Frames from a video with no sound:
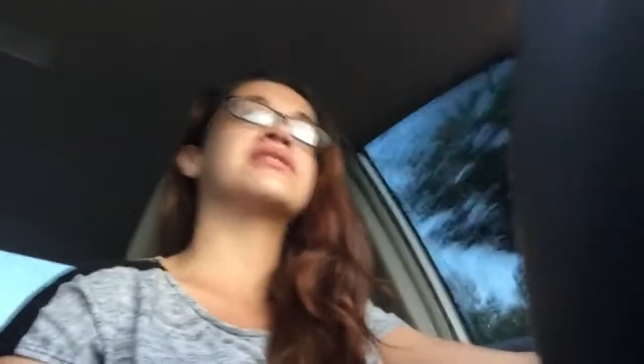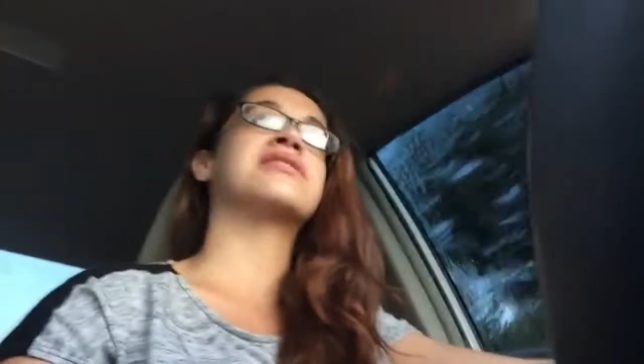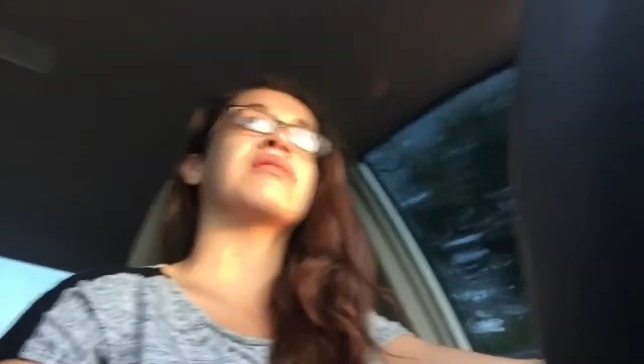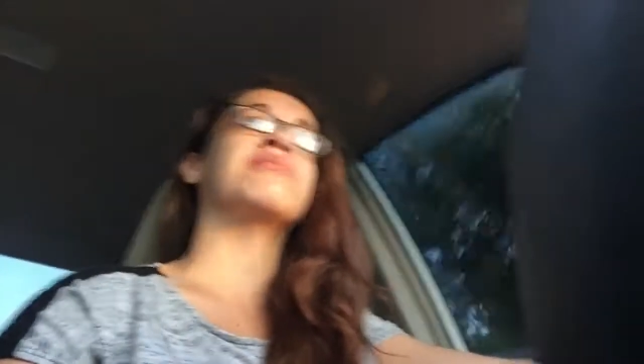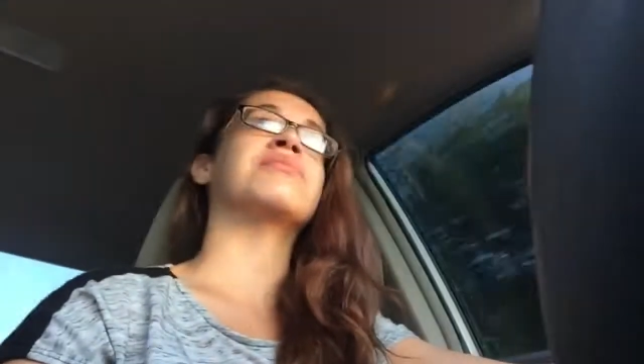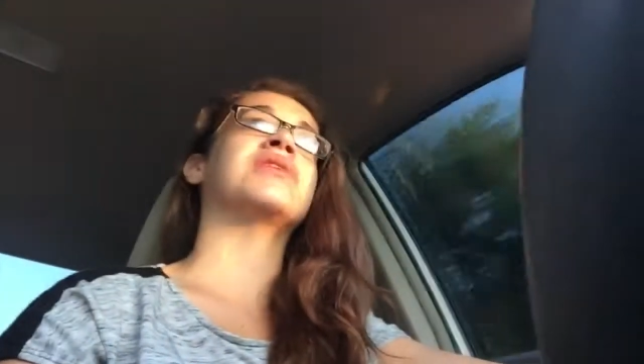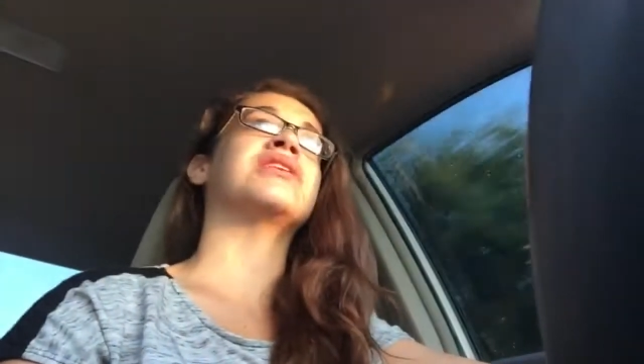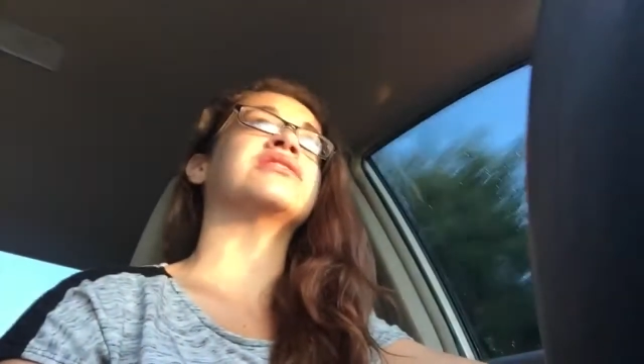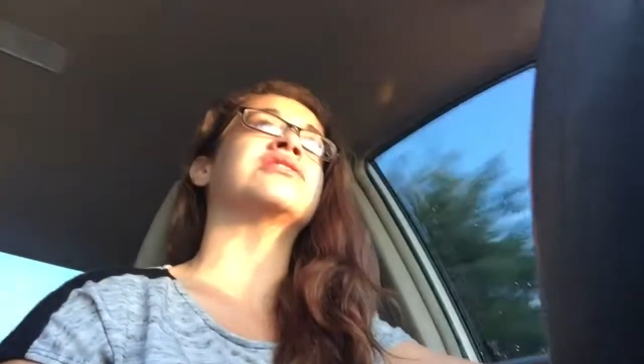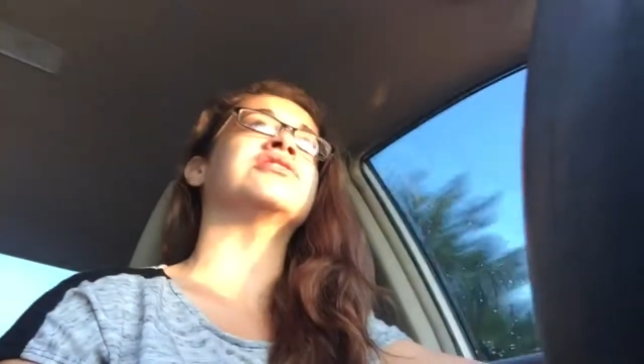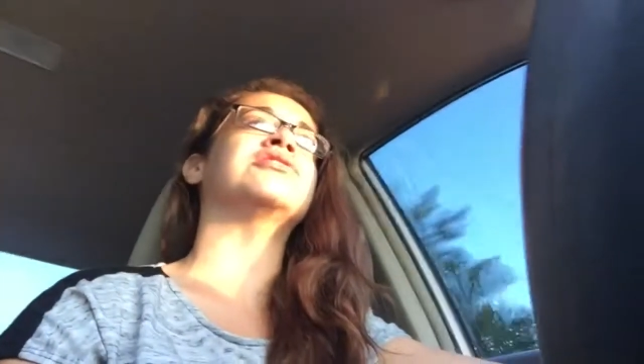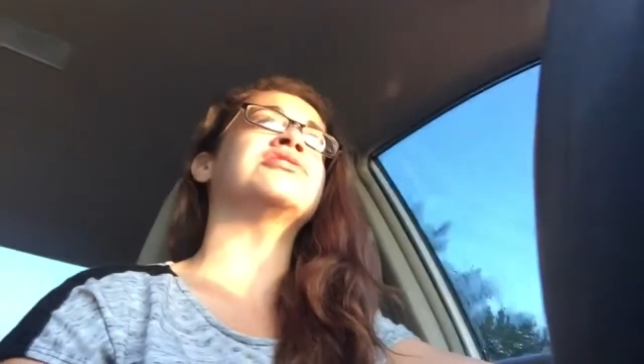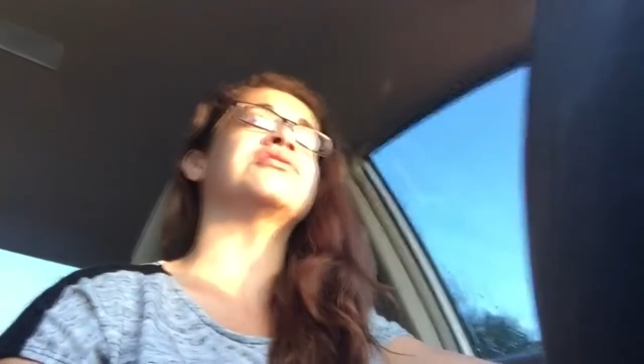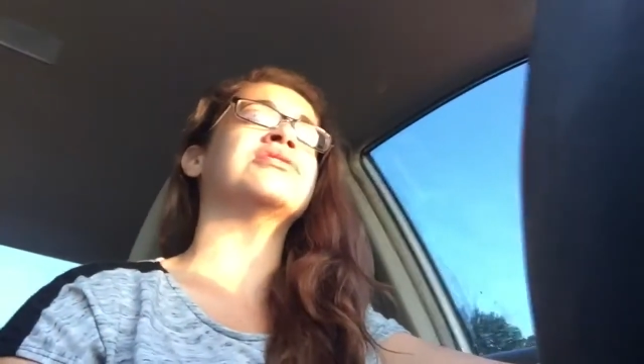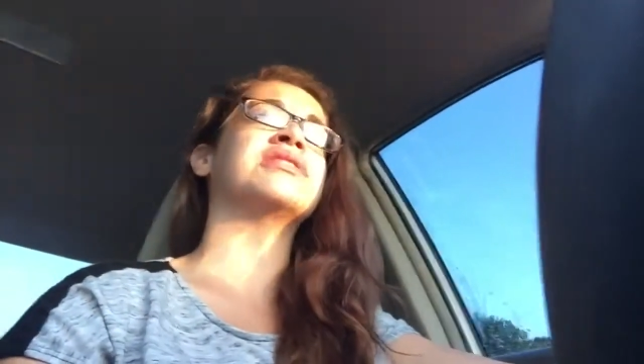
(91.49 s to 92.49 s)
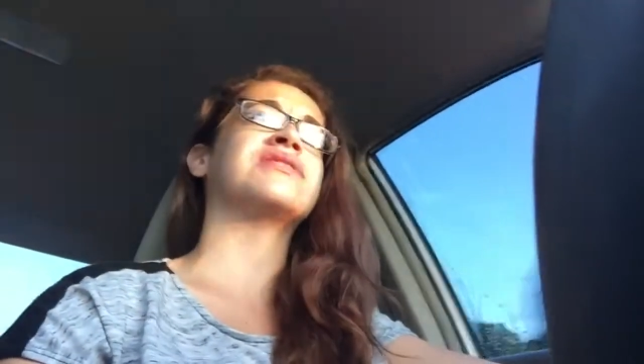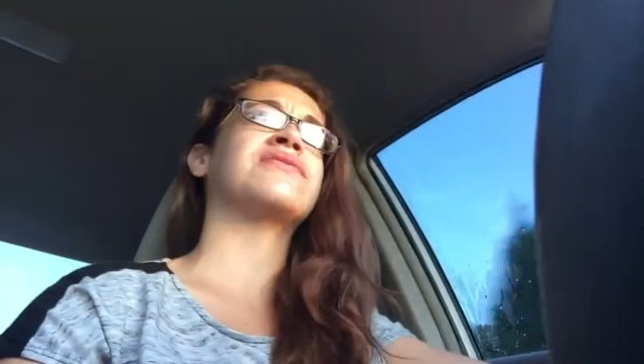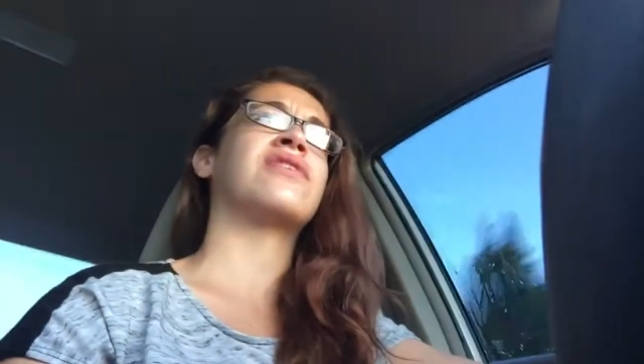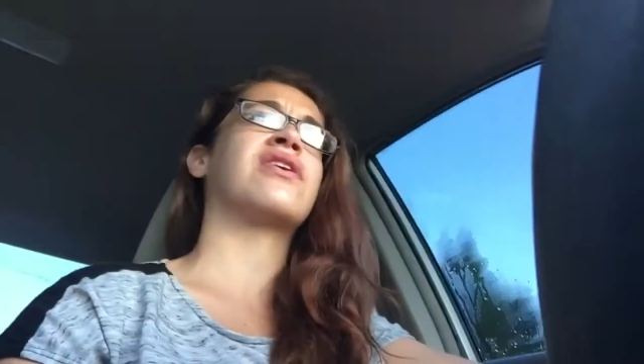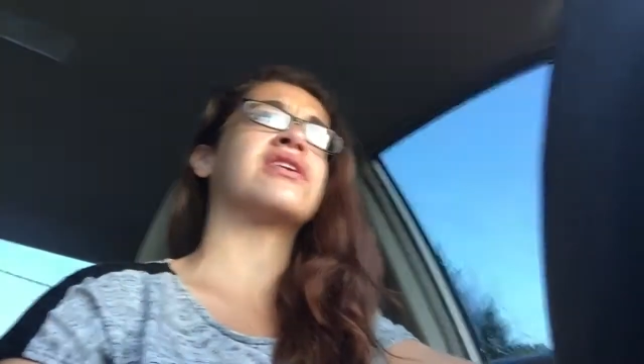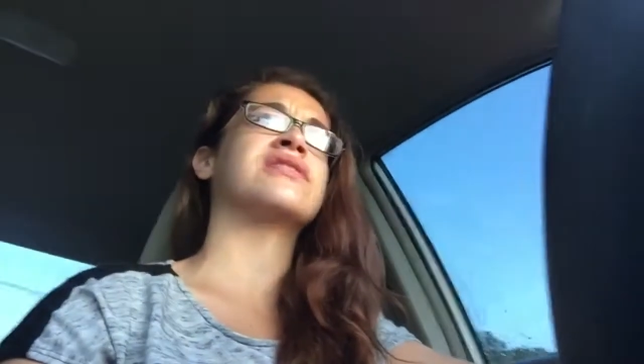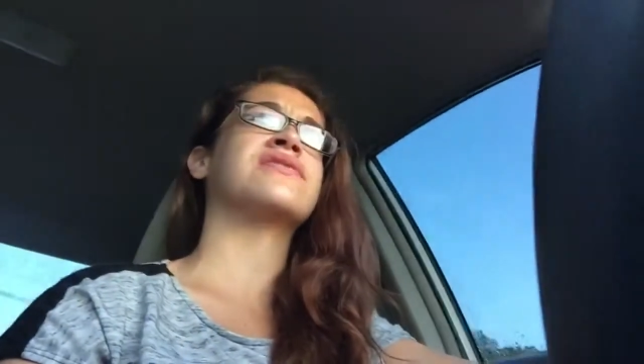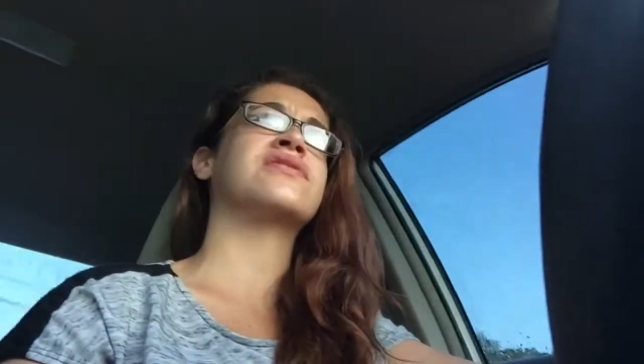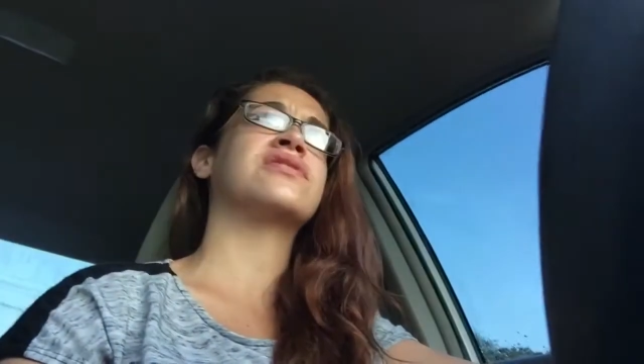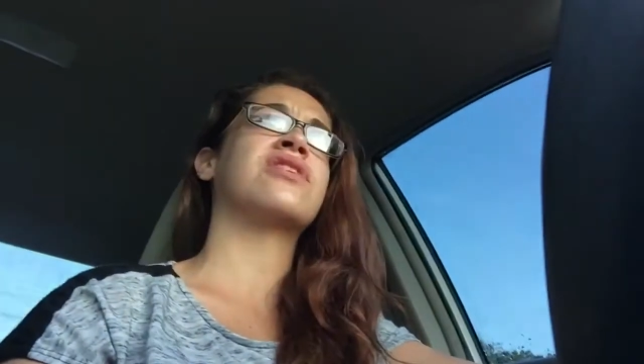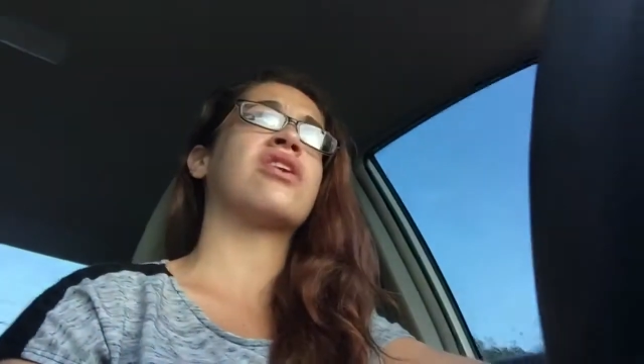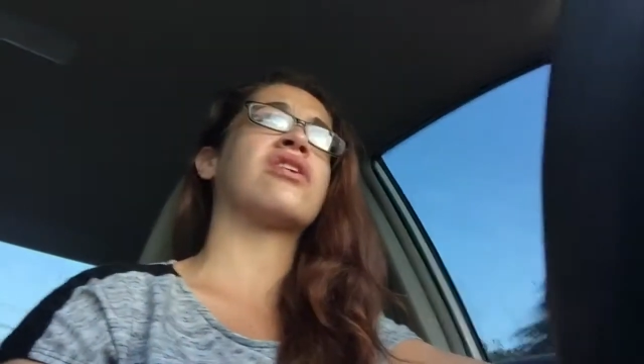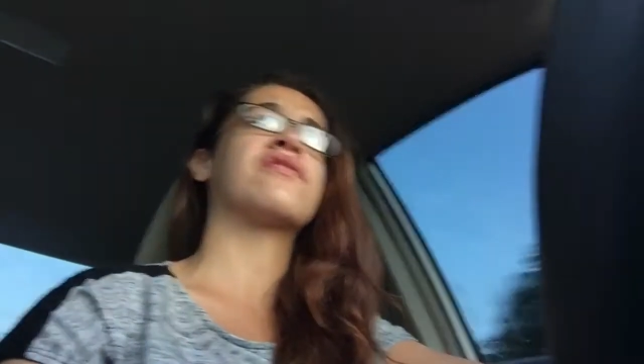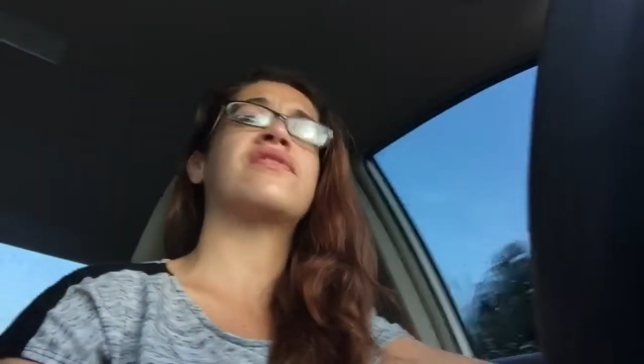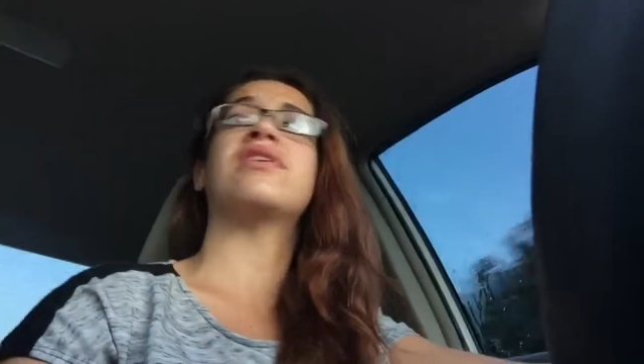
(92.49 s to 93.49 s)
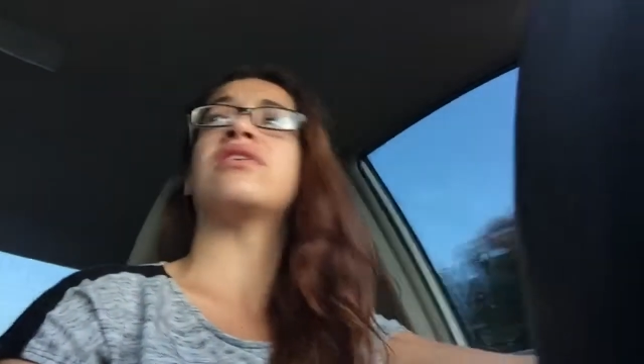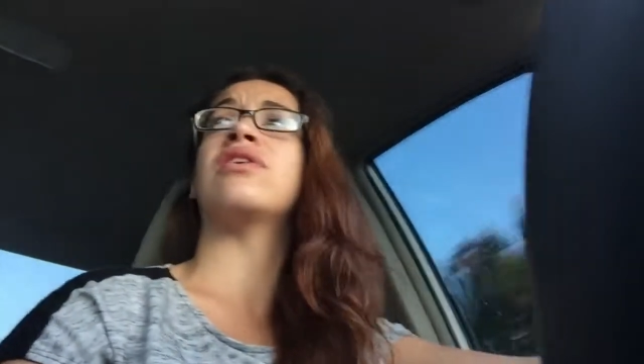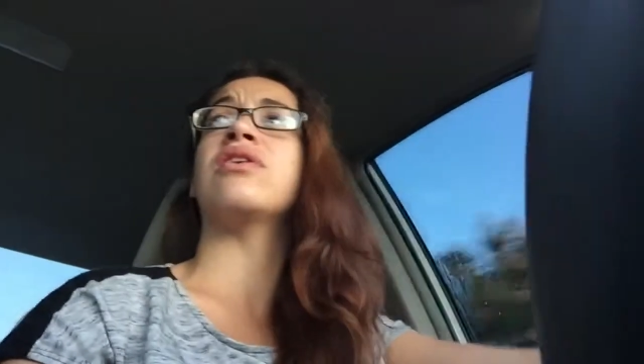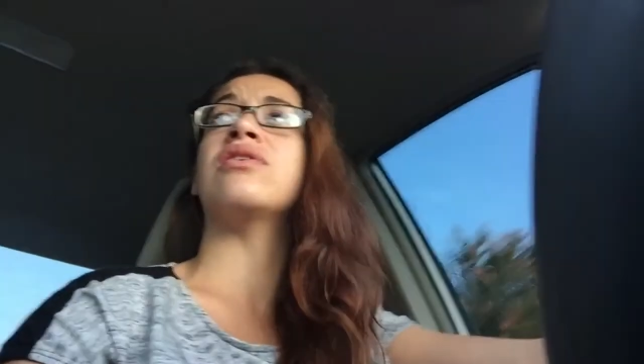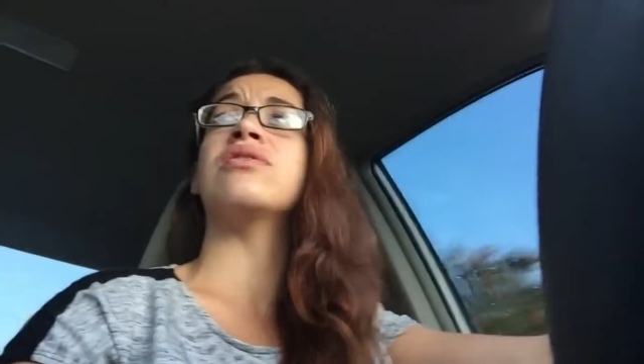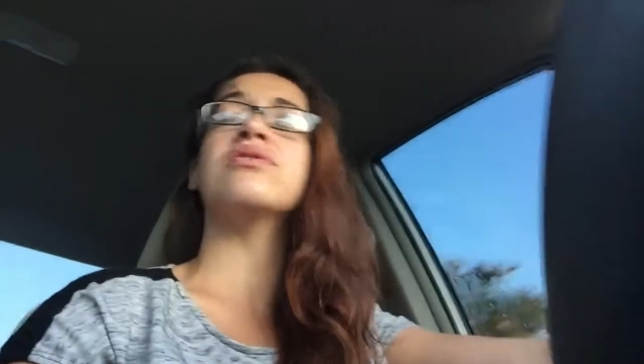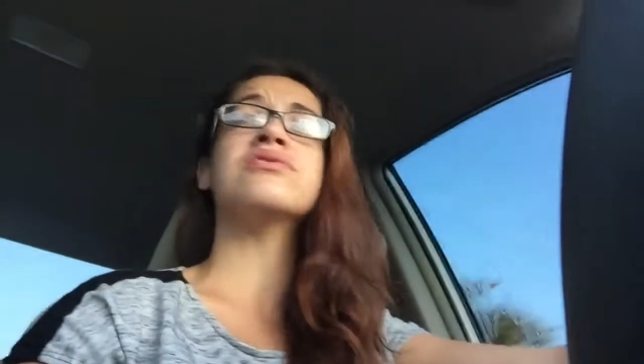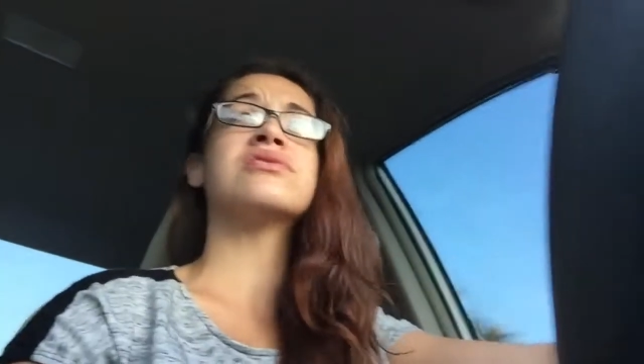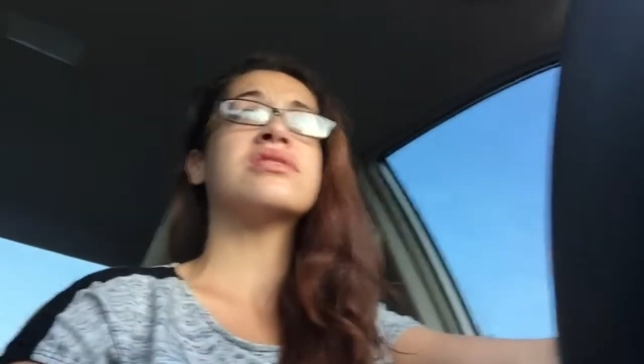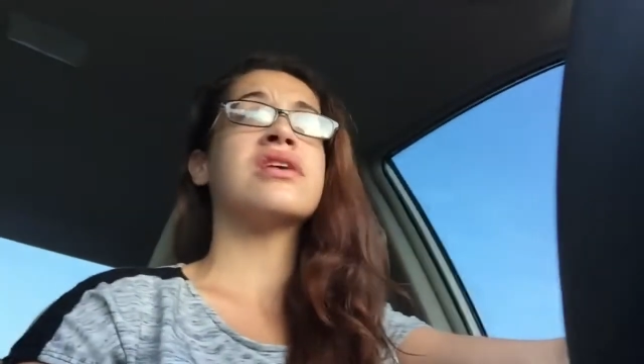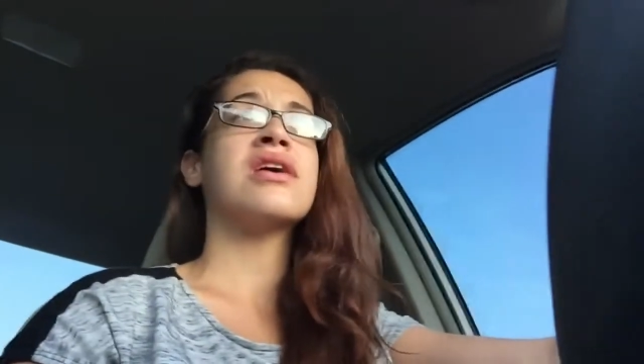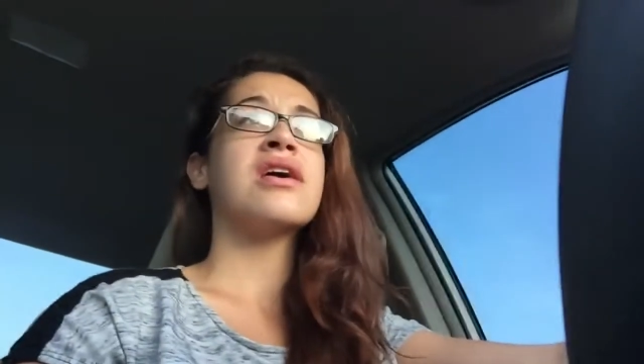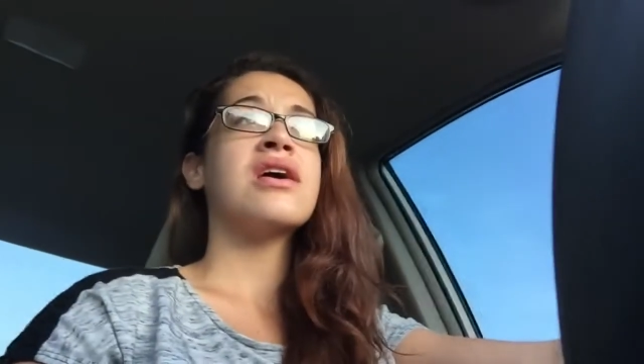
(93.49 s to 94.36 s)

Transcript: something to do as far as photography goes.